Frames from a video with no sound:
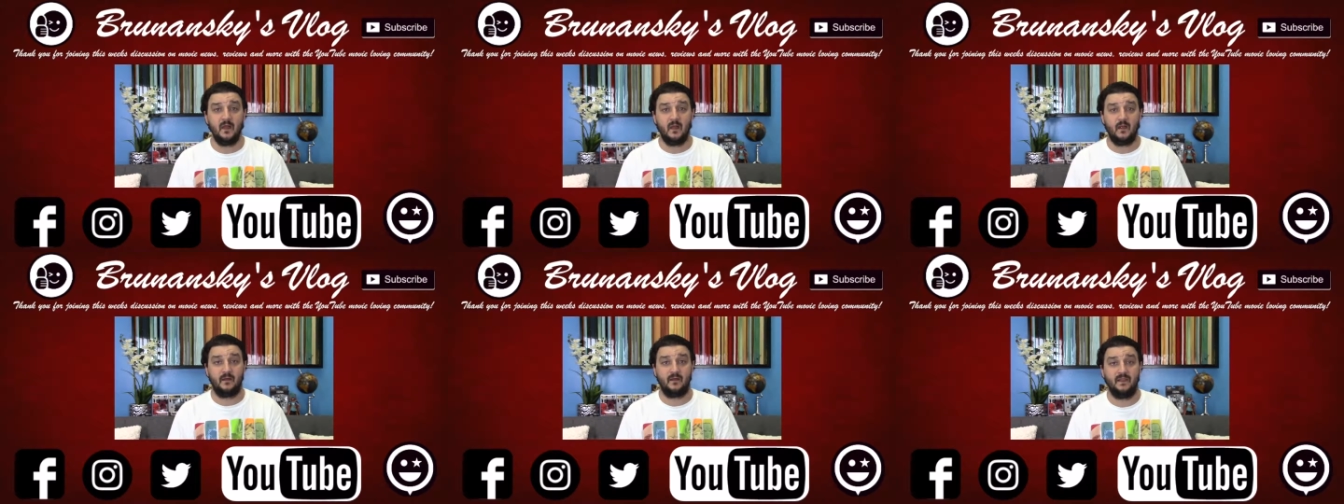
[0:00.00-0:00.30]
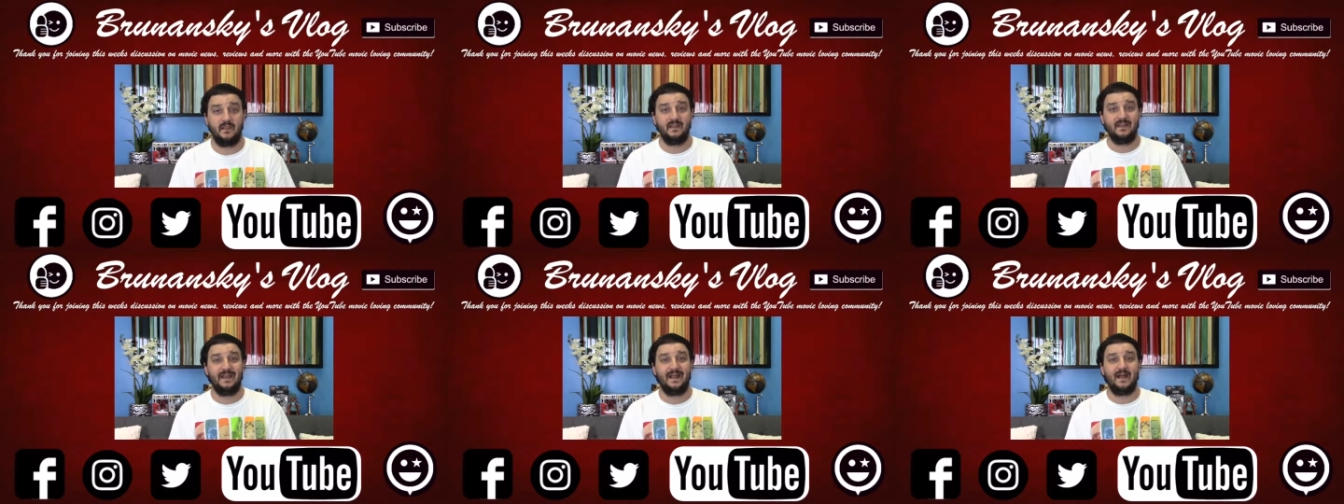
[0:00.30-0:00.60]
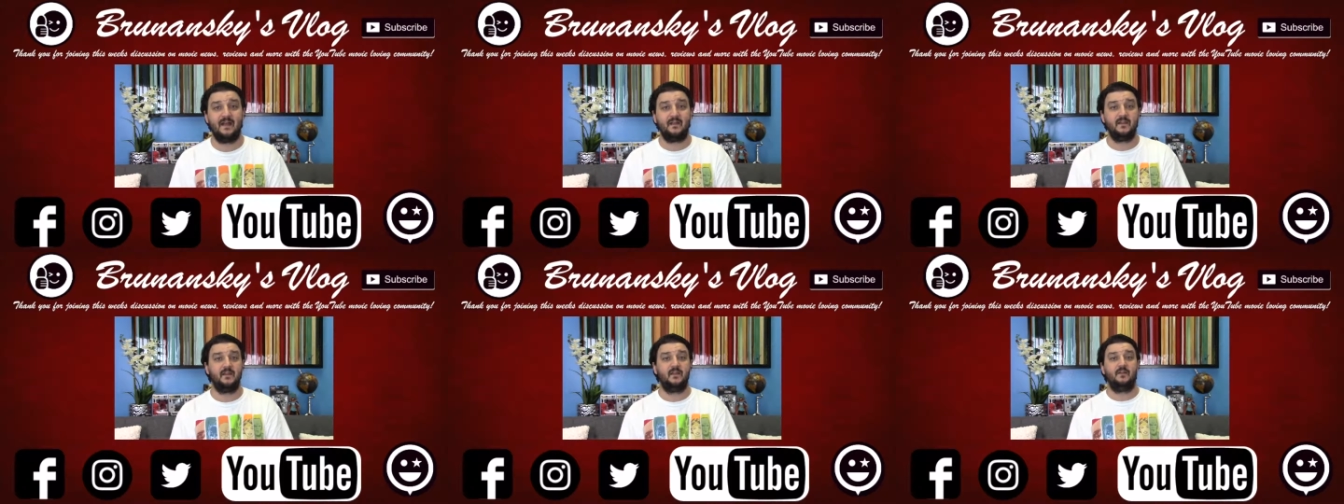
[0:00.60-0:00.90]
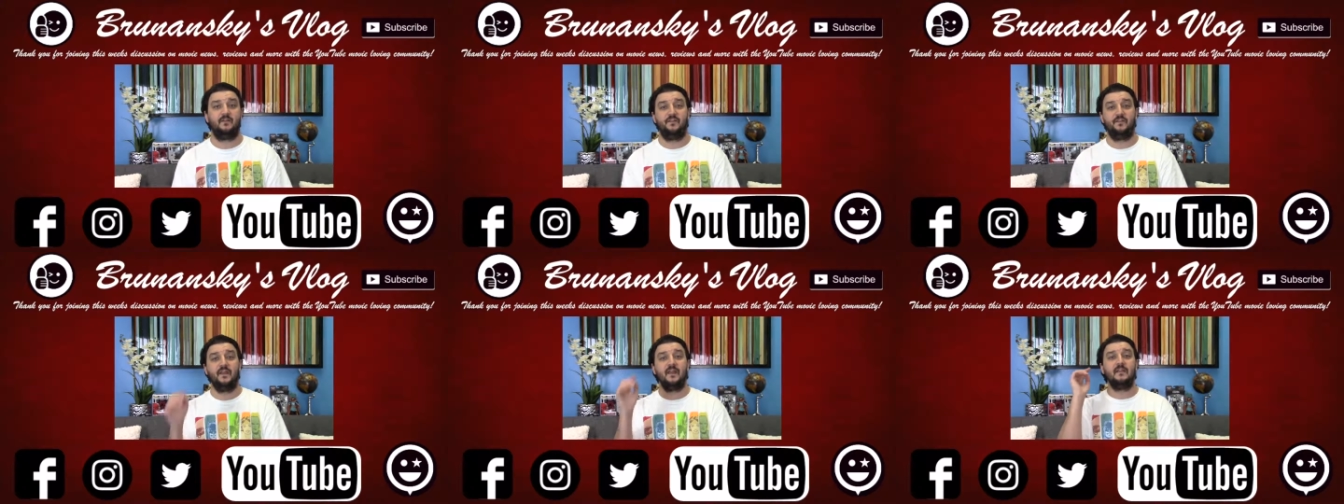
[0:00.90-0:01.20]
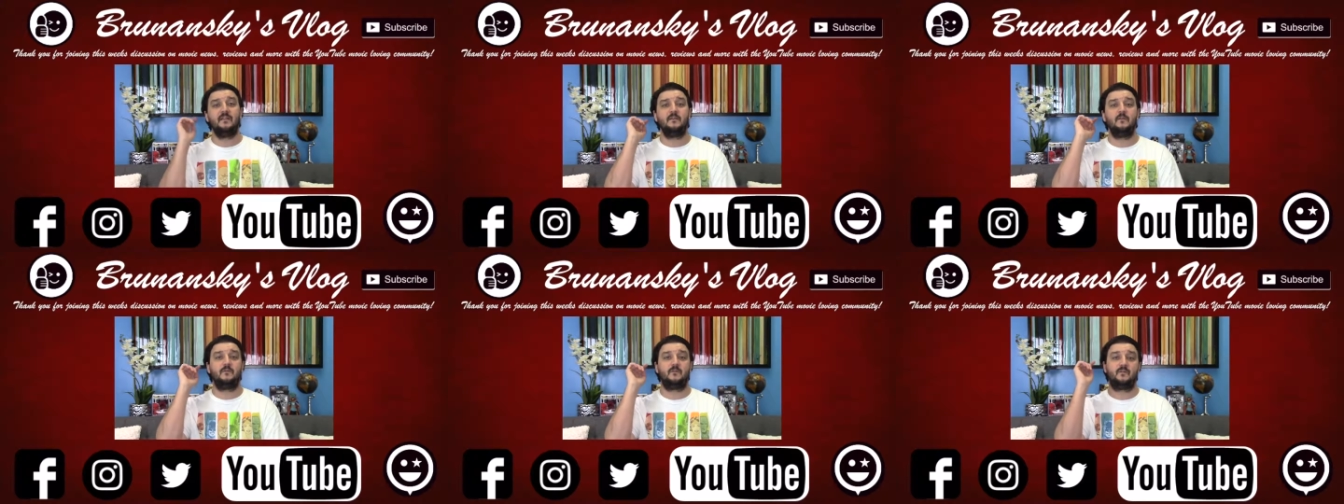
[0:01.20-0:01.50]
are getting out of here.
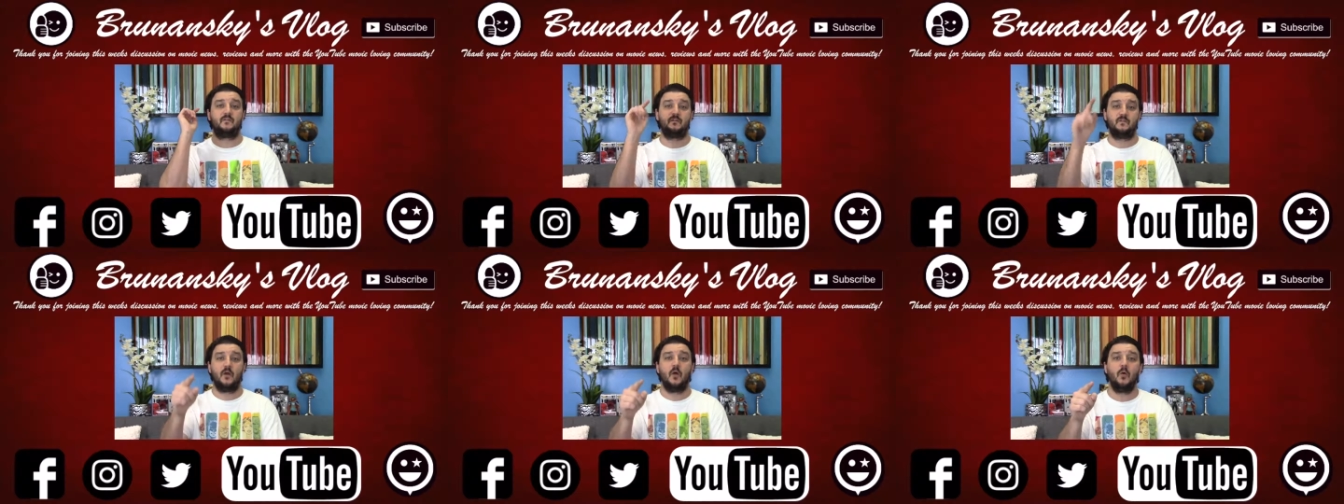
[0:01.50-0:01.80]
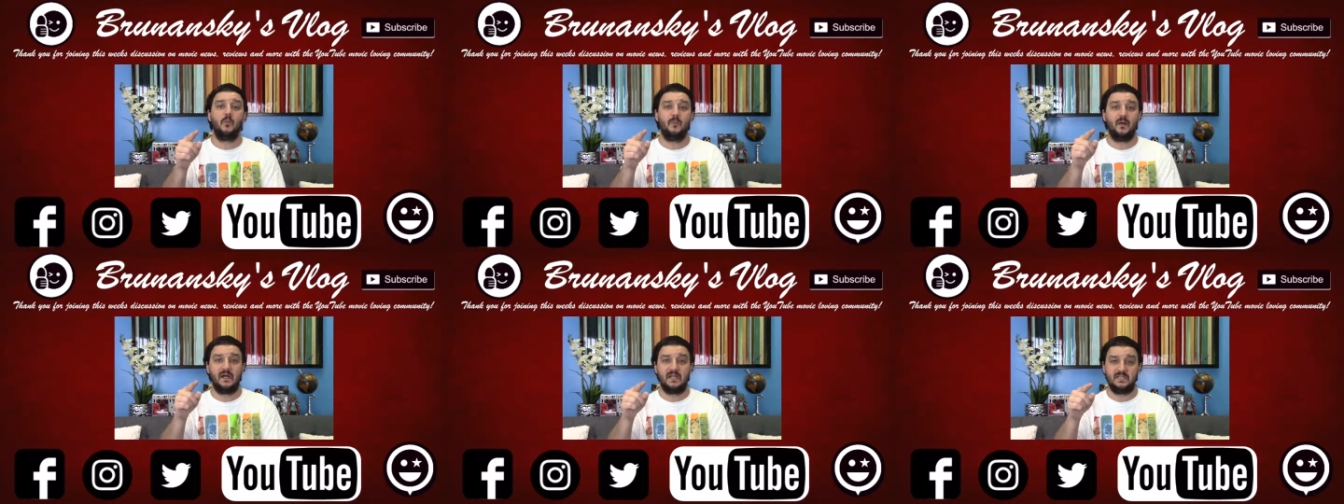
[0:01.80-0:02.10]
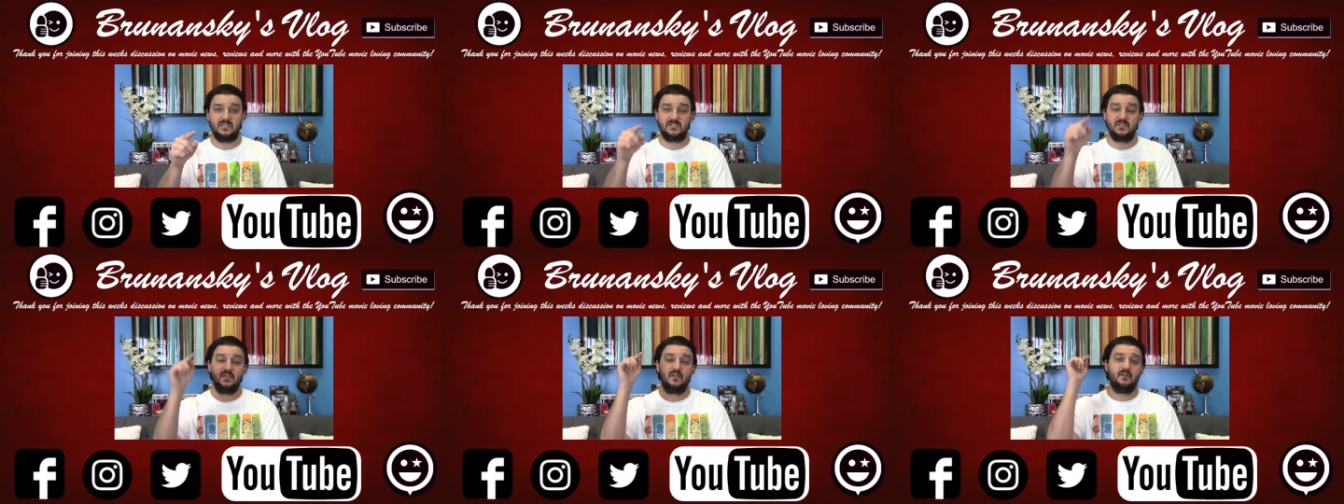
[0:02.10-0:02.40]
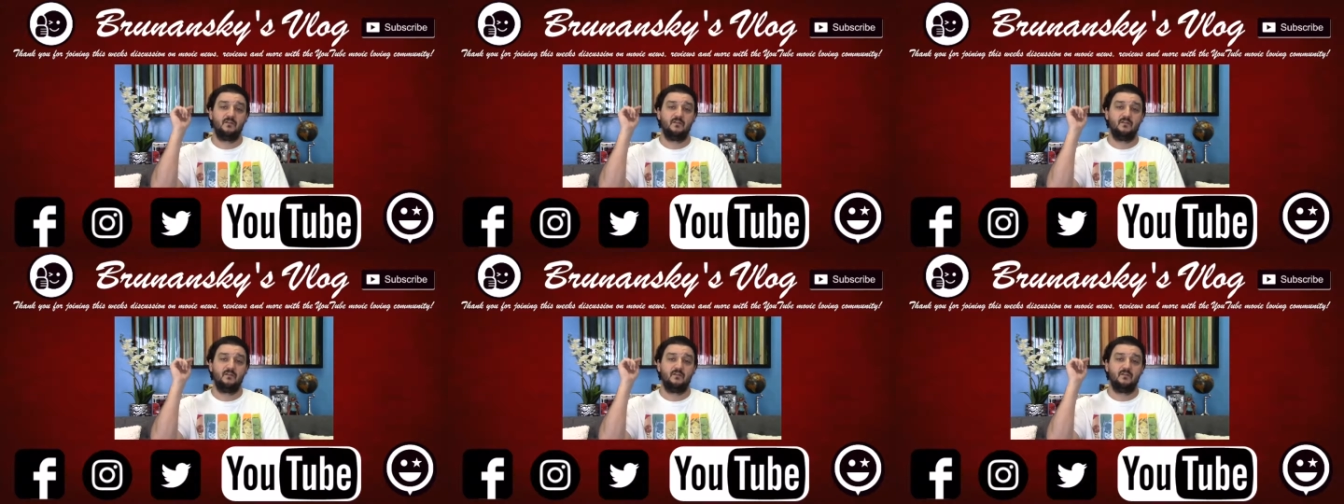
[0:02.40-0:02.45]
Thank you so much